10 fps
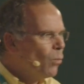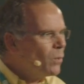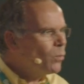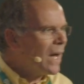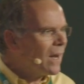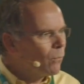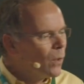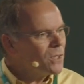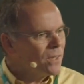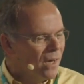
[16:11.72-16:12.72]
what would I
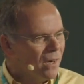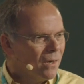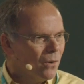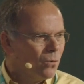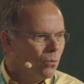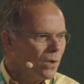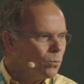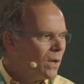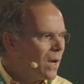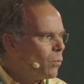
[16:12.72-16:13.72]
want to know,
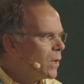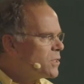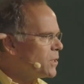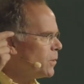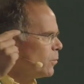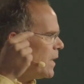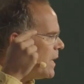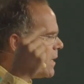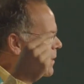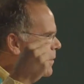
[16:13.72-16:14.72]
what would I want to
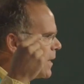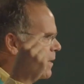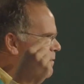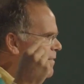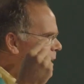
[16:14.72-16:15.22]
hear and